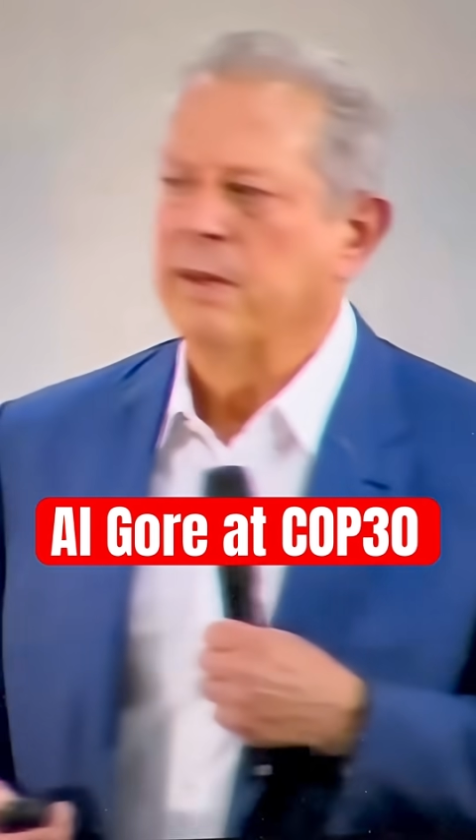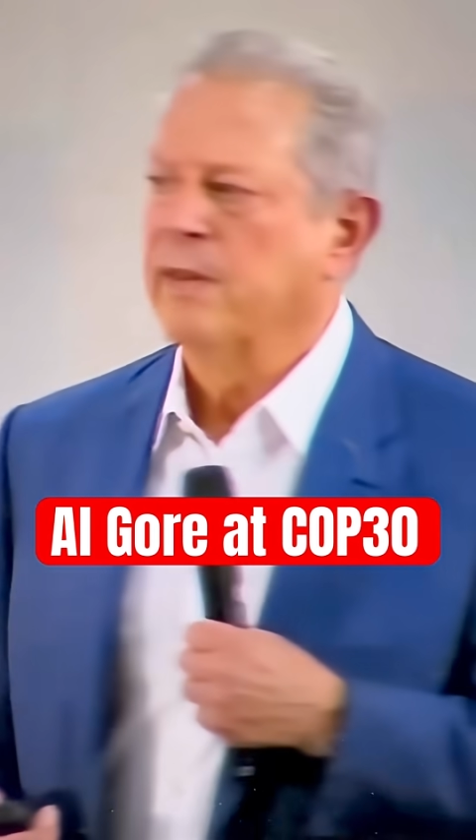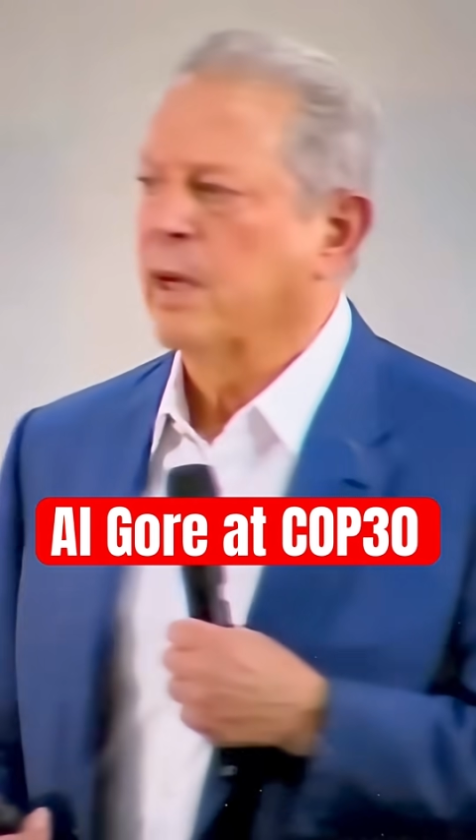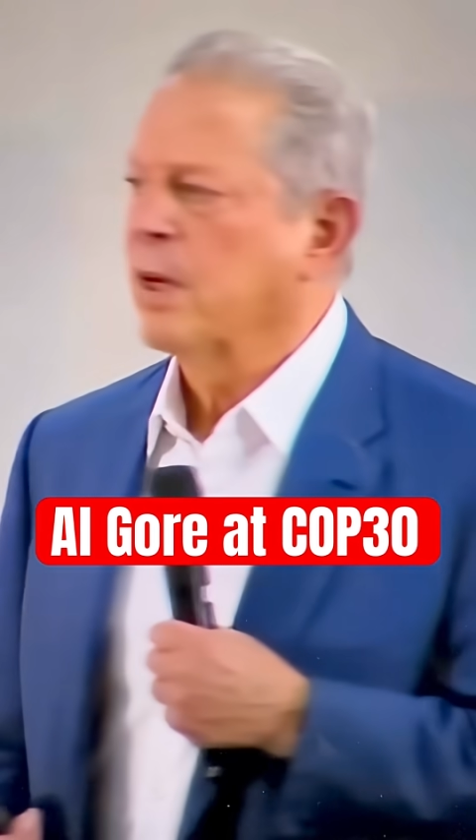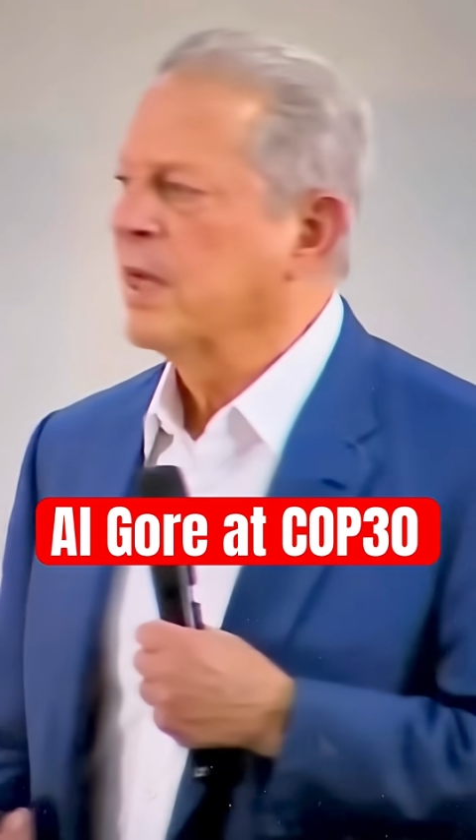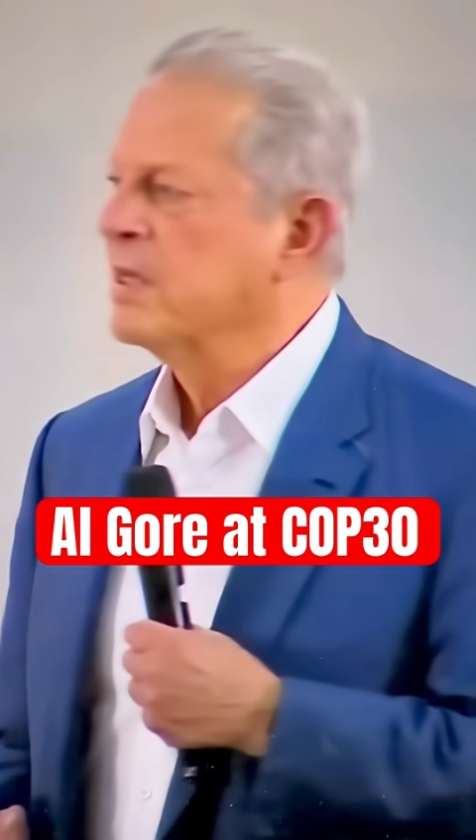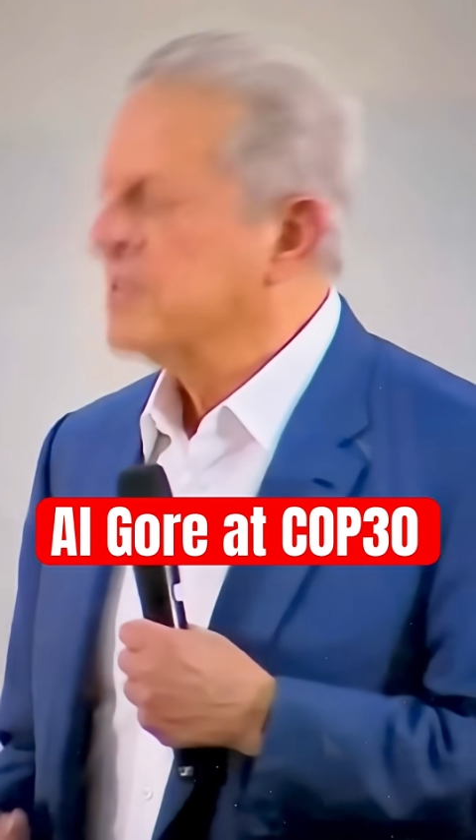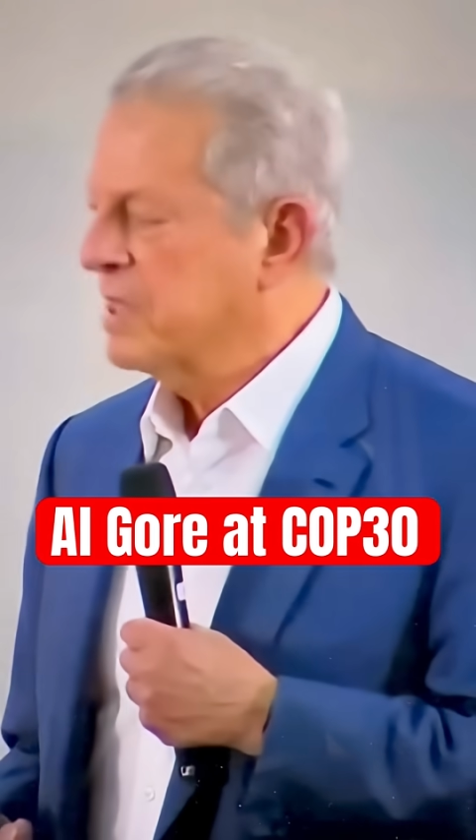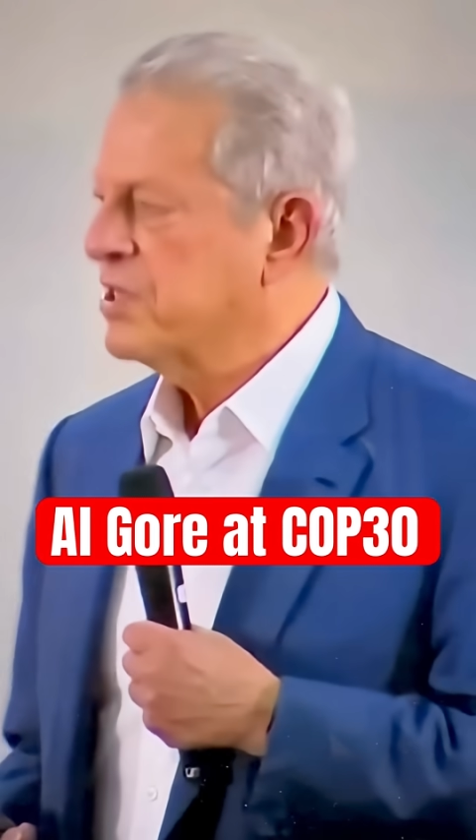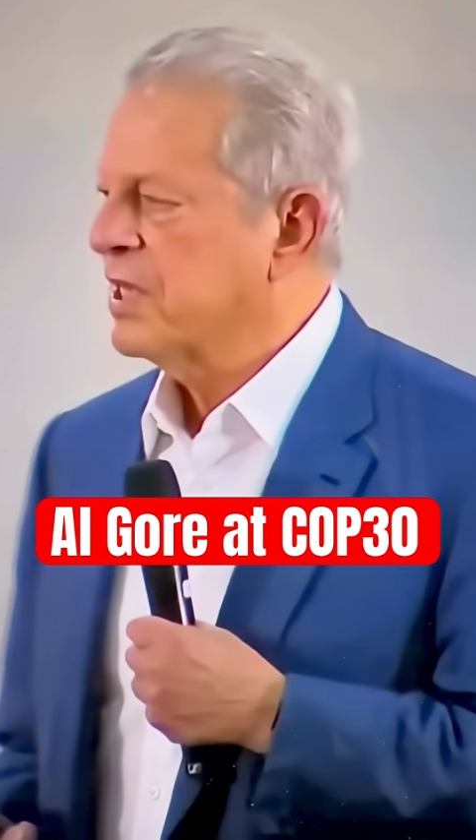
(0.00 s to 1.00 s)
their
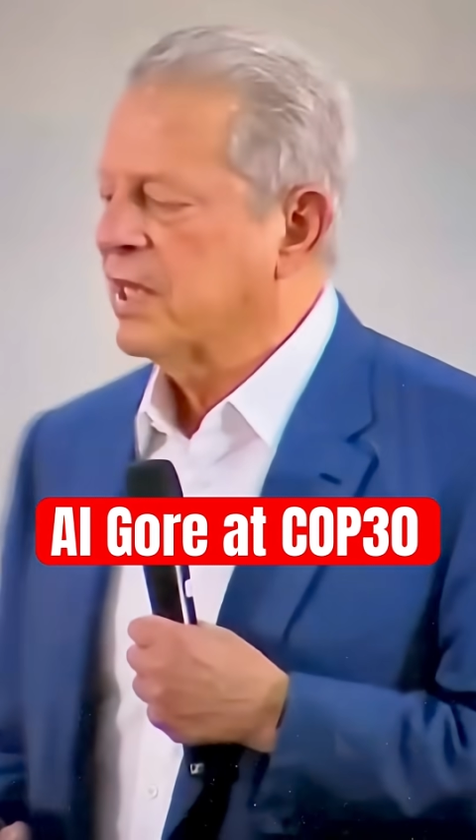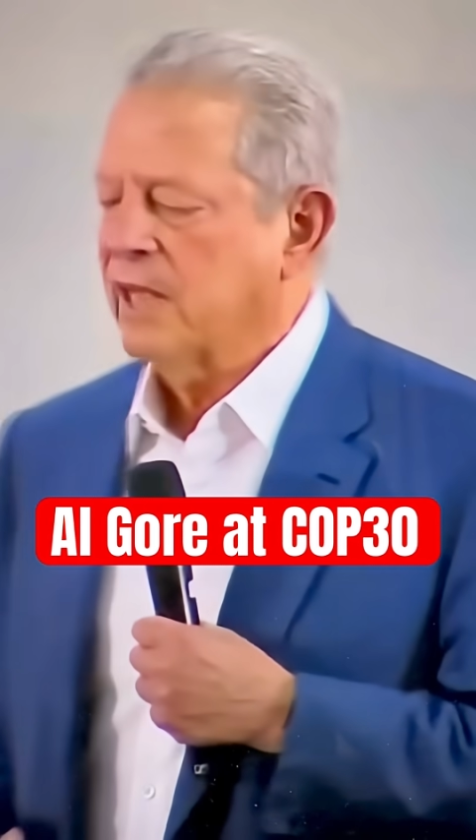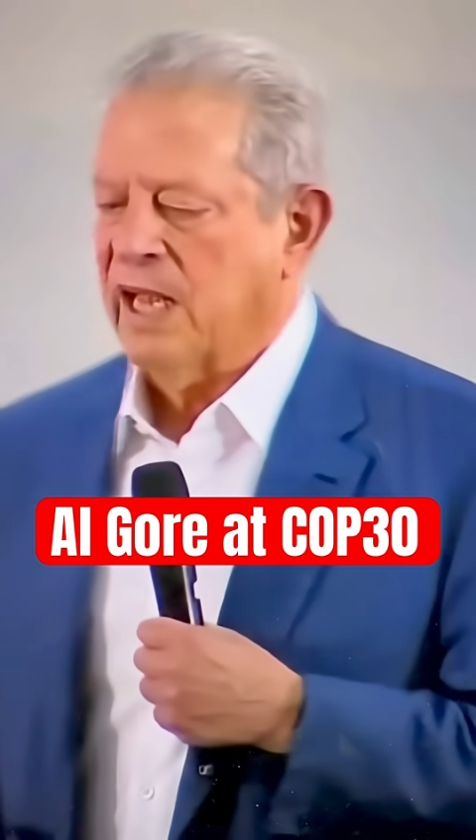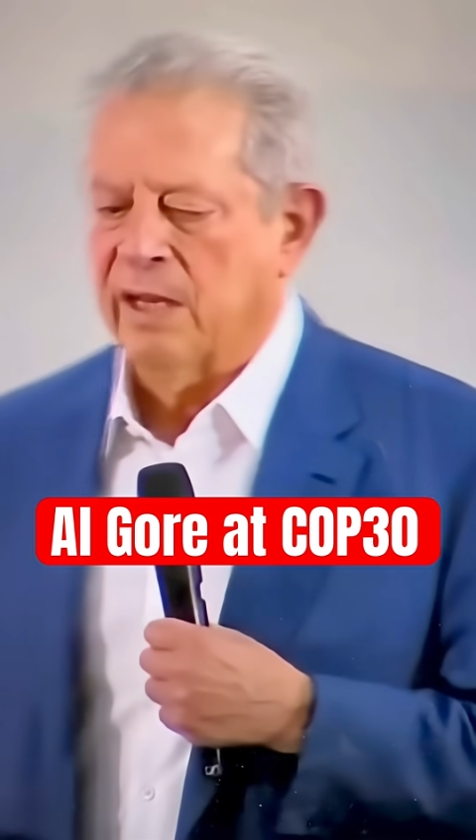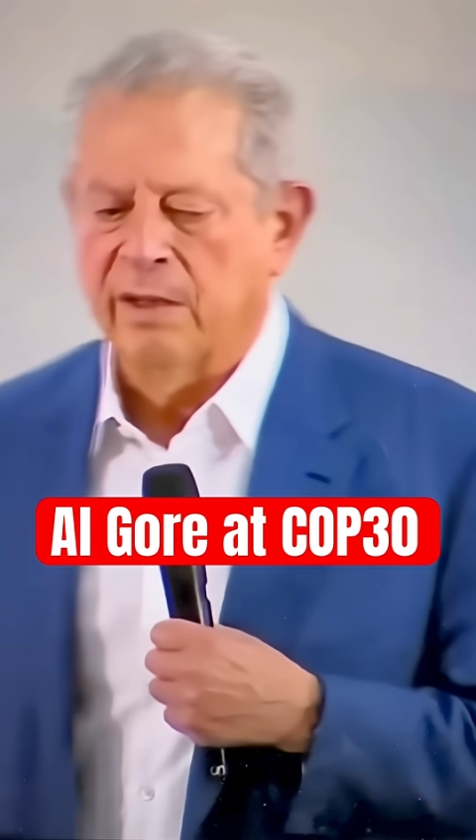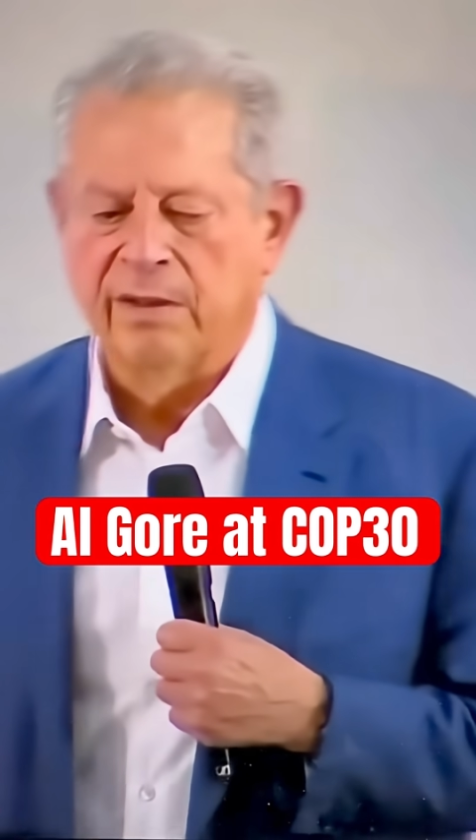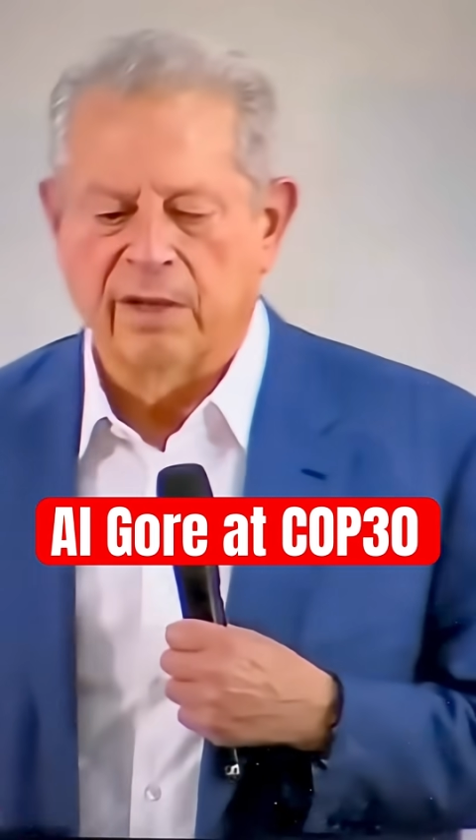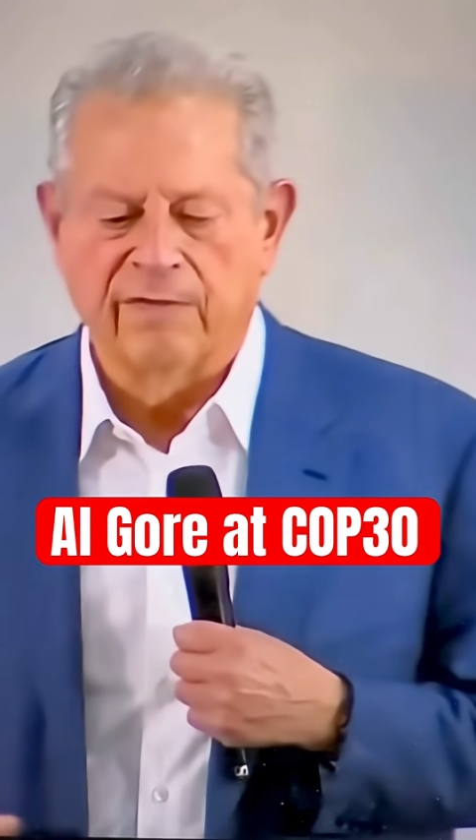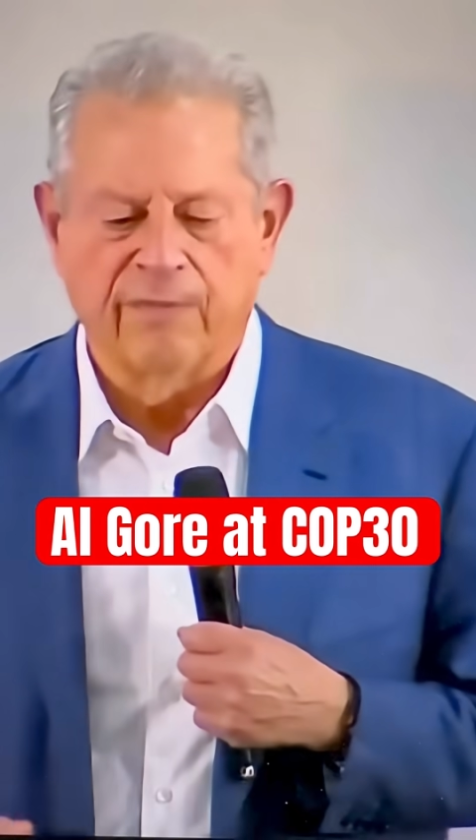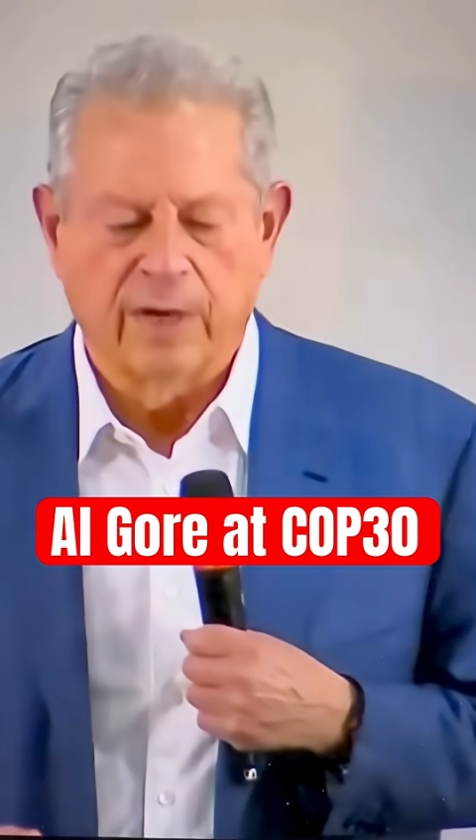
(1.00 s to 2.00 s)
intensity and
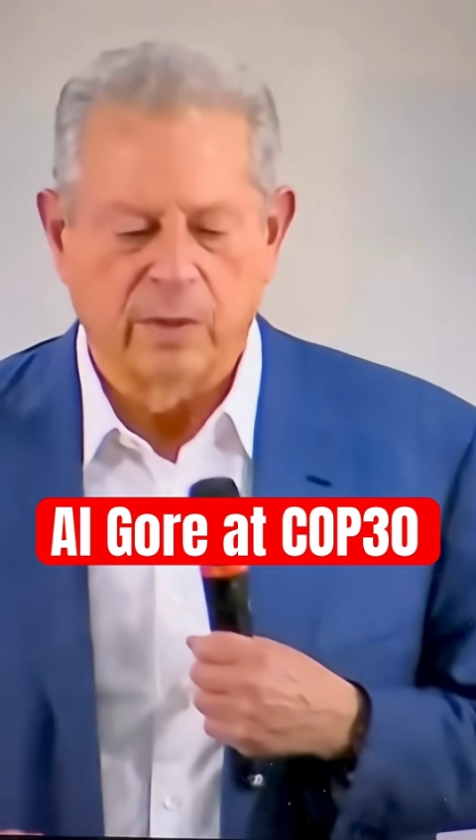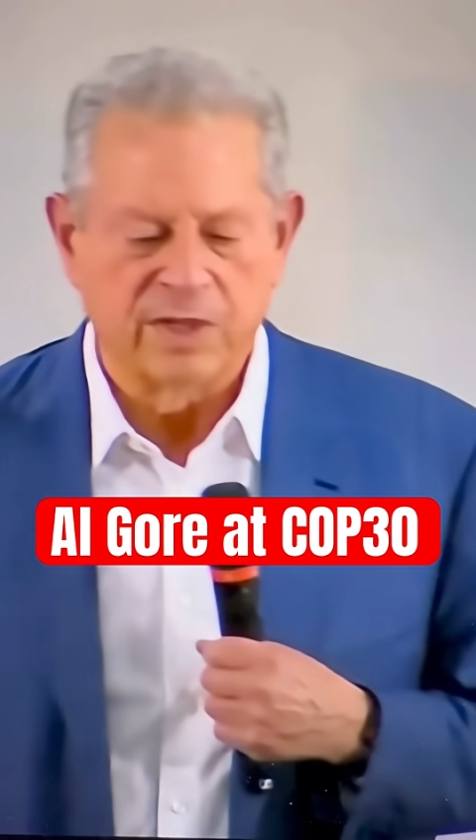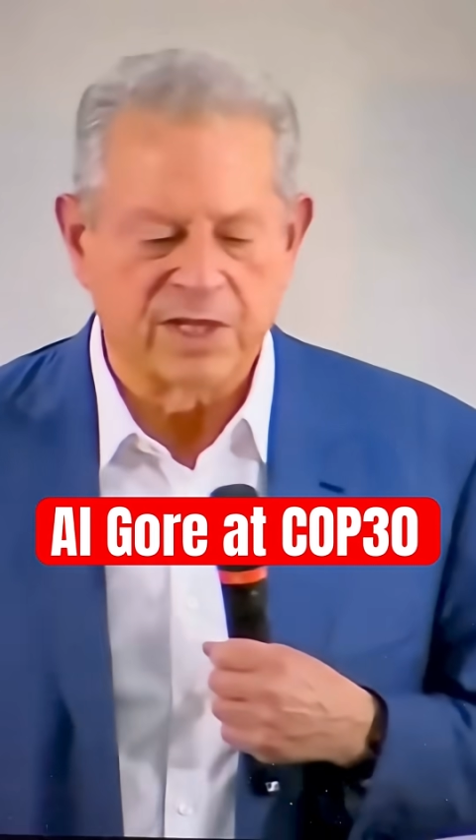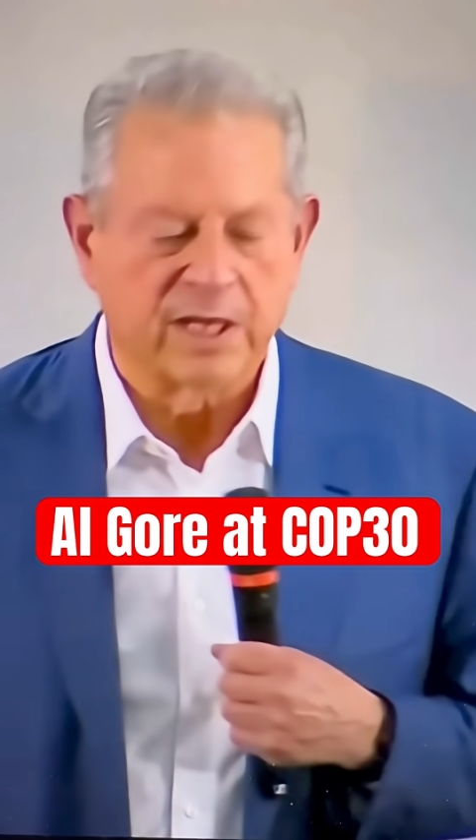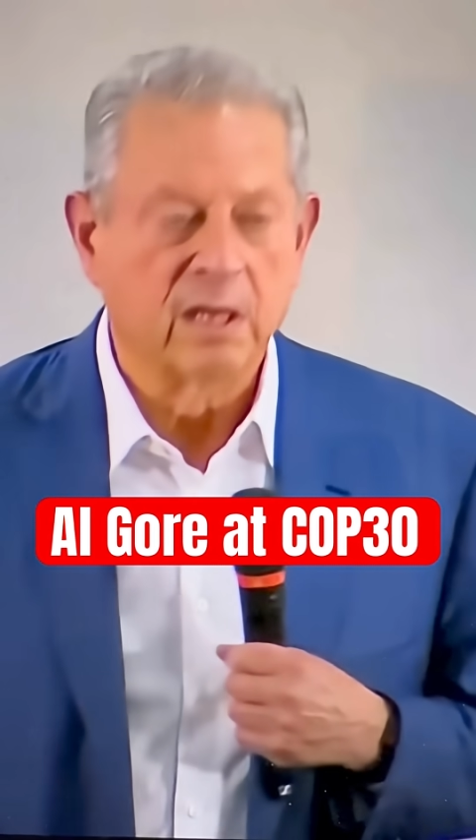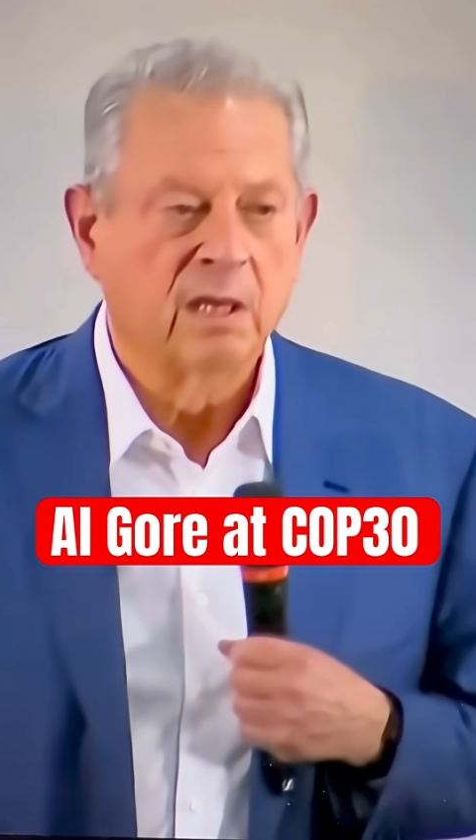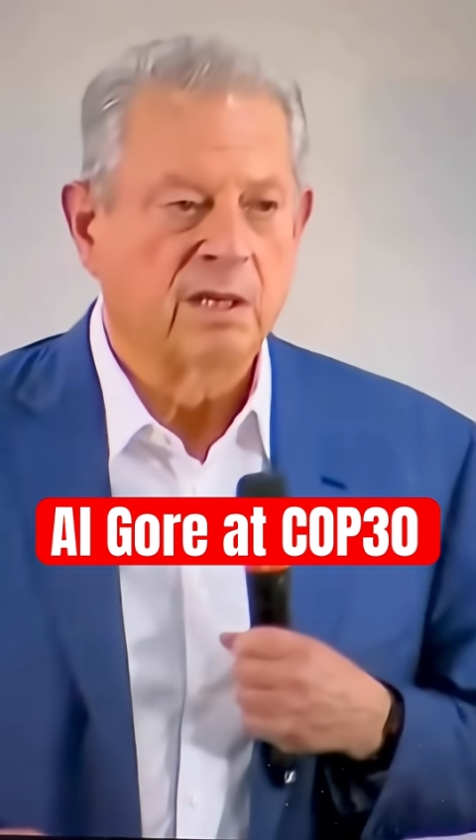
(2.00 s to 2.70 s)
their frequency.